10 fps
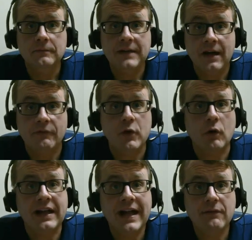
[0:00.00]
Now, if you
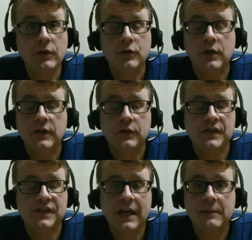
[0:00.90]
already have one, you can use
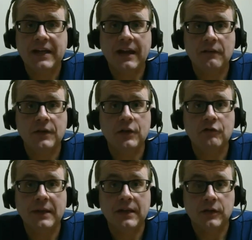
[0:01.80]
the same account that
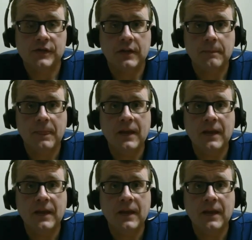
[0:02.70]
you've been using.